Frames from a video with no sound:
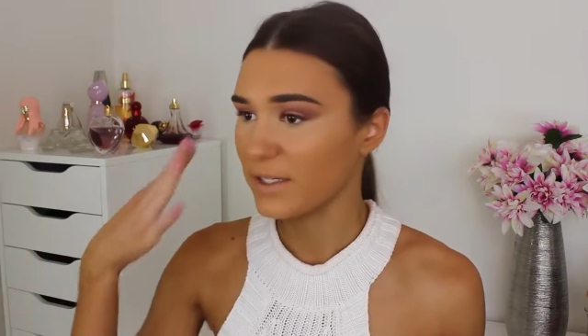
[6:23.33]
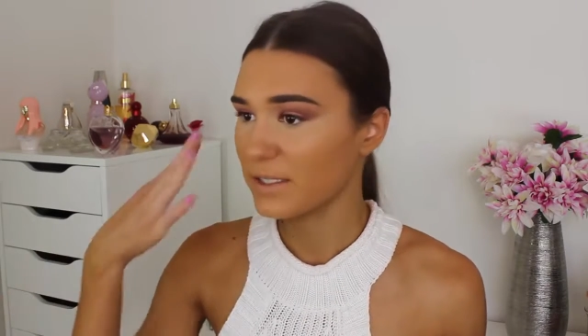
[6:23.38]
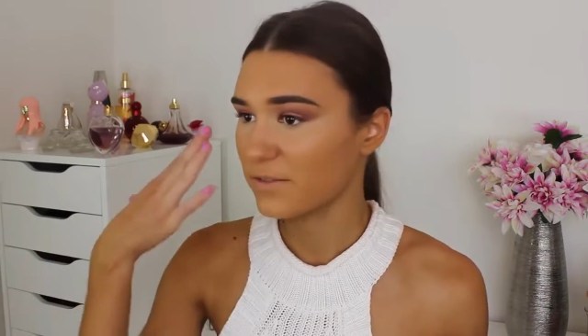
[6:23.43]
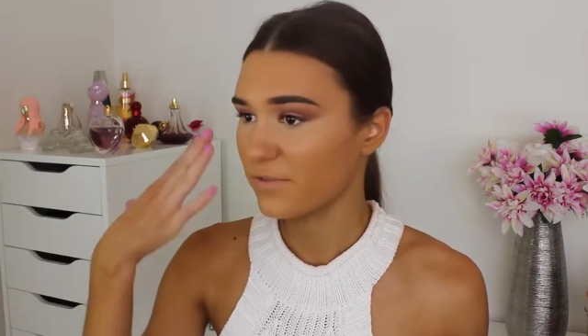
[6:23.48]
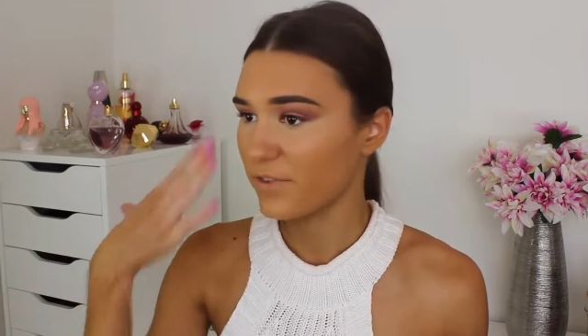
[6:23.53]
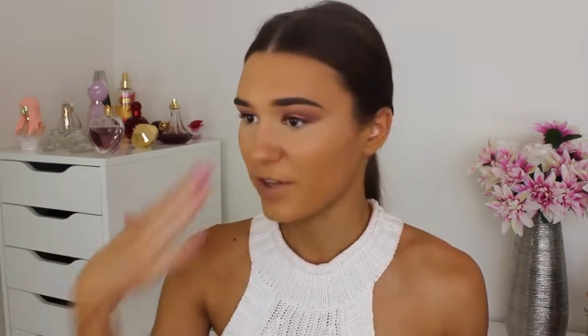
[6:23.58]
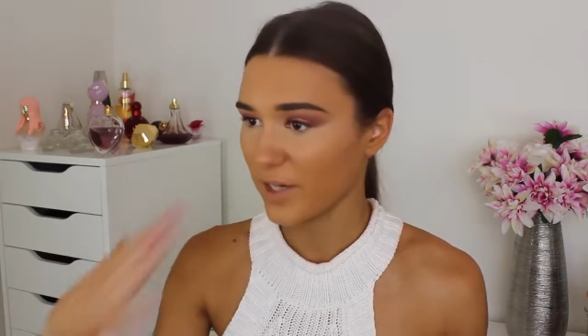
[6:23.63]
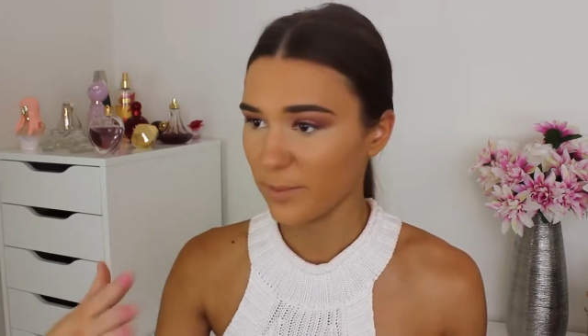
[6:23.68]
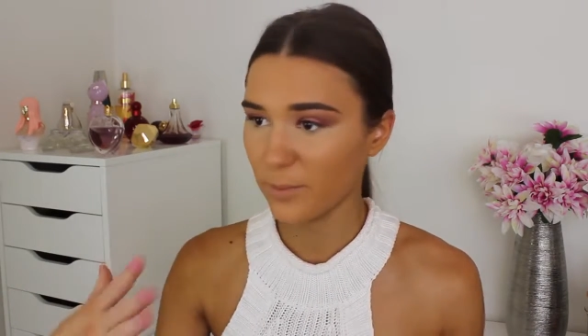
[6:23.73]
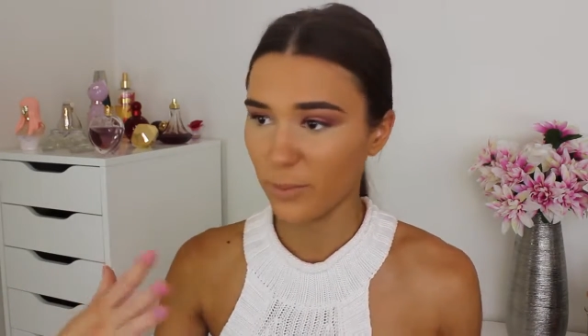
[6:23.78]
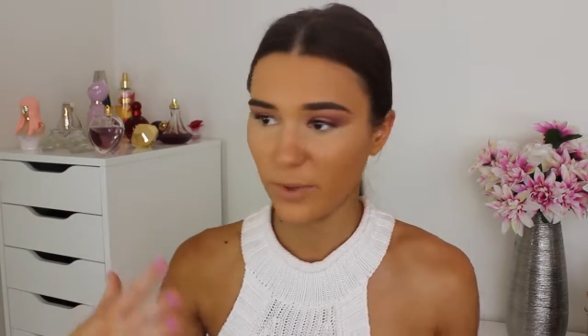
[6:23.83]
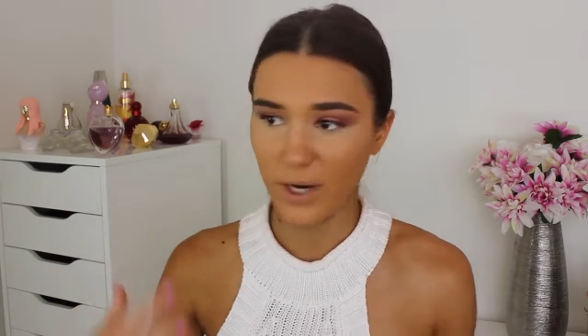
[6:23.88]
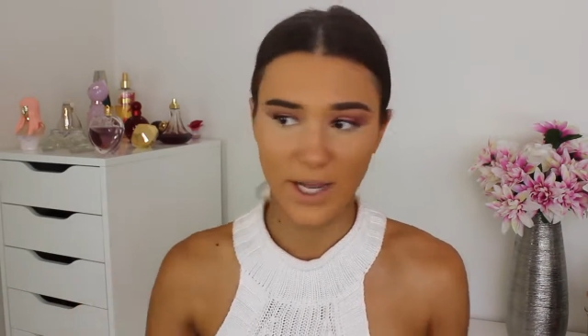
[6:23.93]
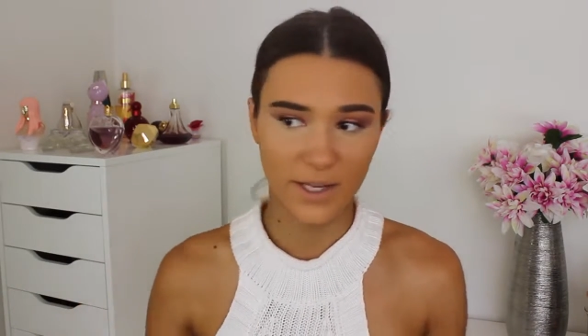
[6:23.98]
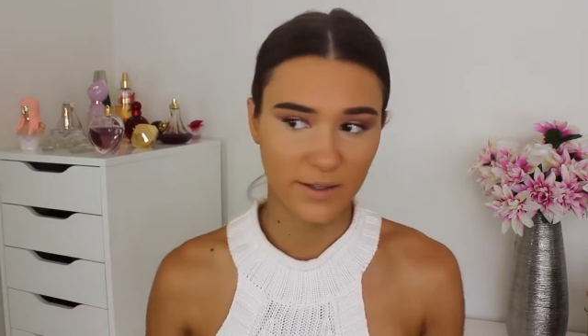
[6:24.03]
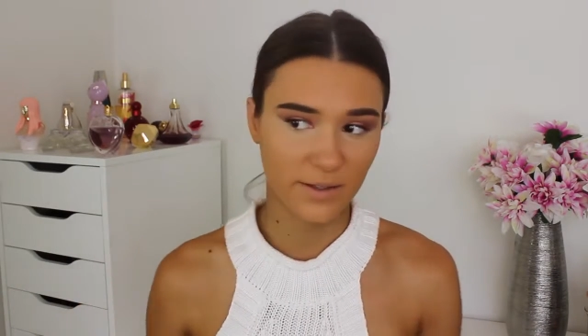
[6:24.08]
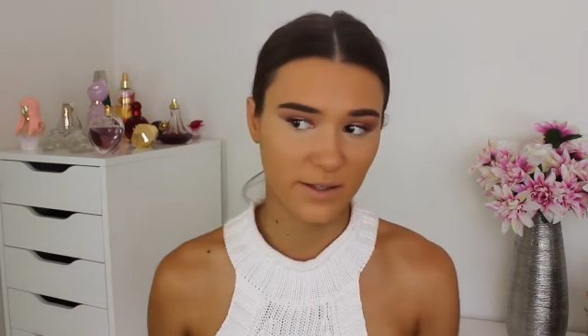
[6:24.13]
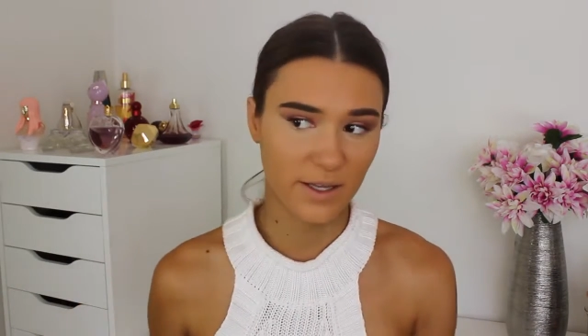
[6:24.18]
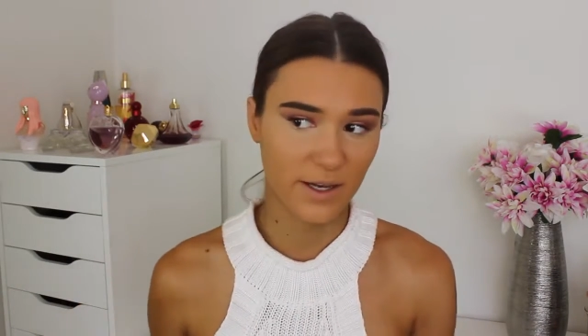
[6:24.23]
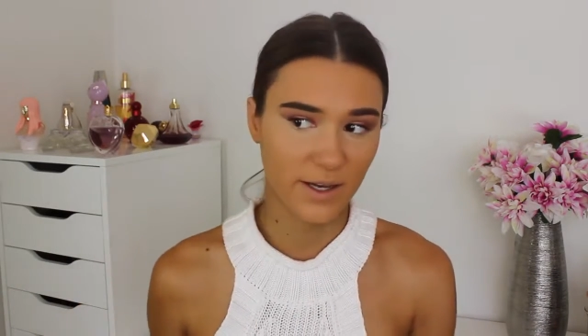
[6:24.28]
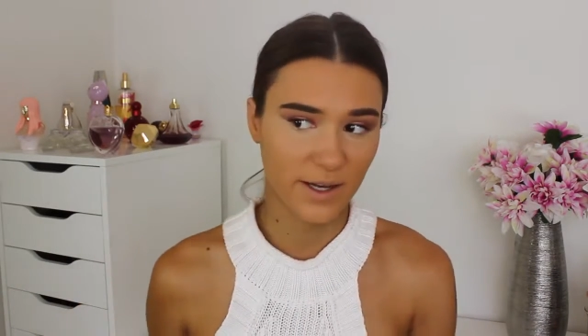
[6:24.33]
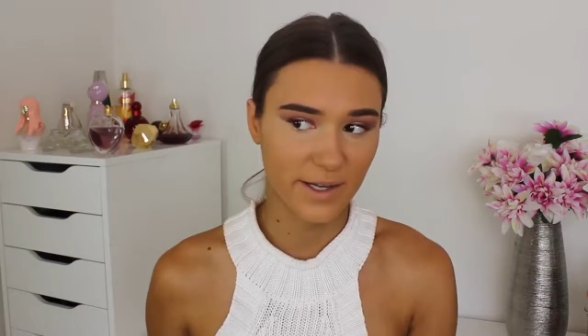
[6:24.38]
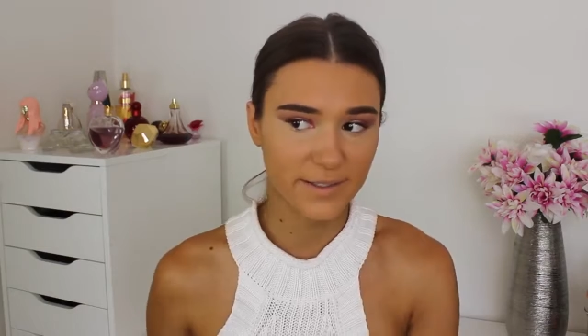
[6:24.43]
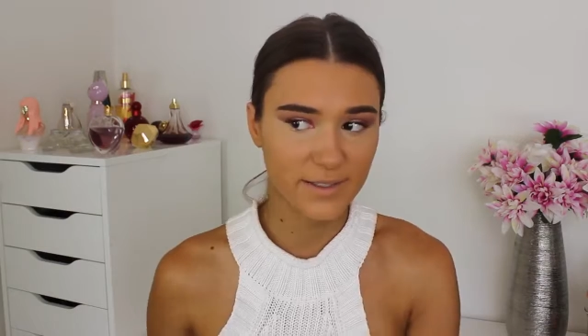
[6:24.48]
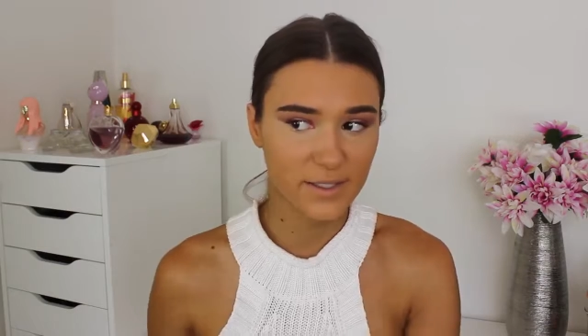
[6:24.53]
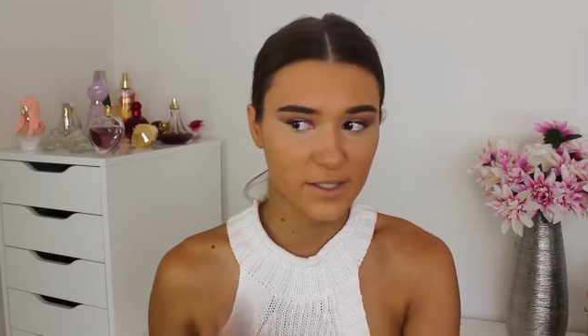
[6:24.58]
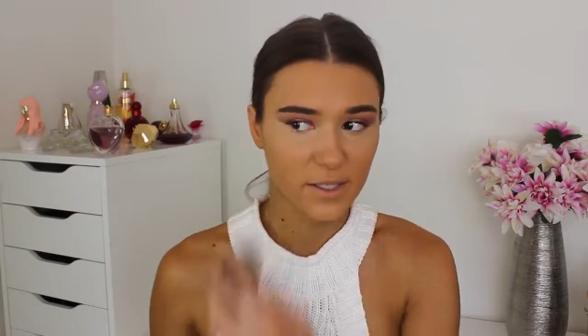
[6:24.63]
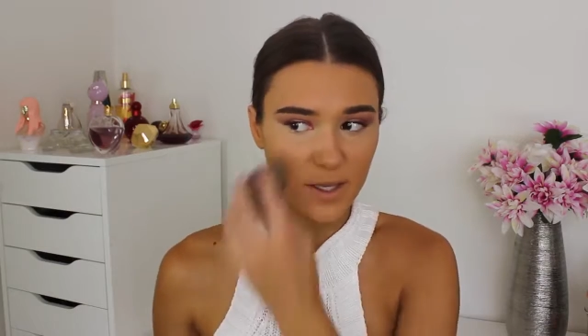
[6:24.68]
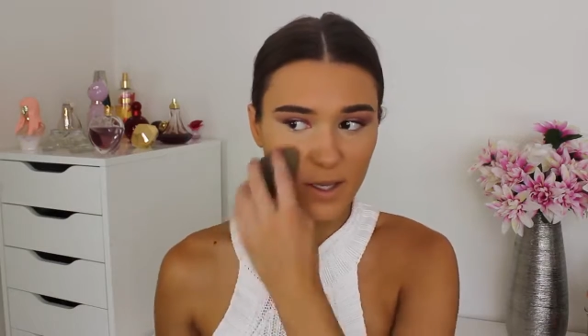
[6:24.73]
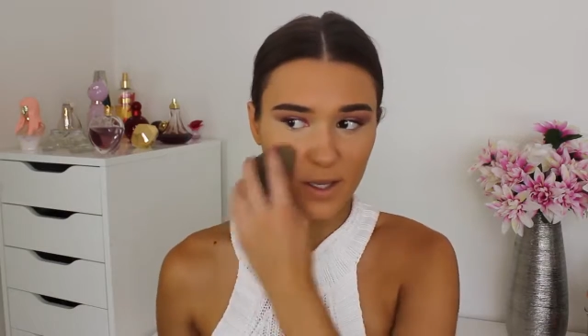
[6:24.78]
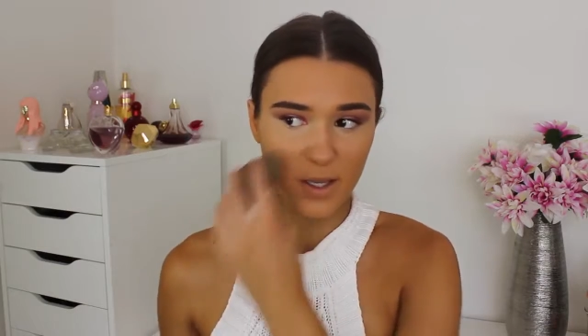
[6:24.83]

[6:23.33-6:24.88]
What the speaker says: It is very bright under the eyes,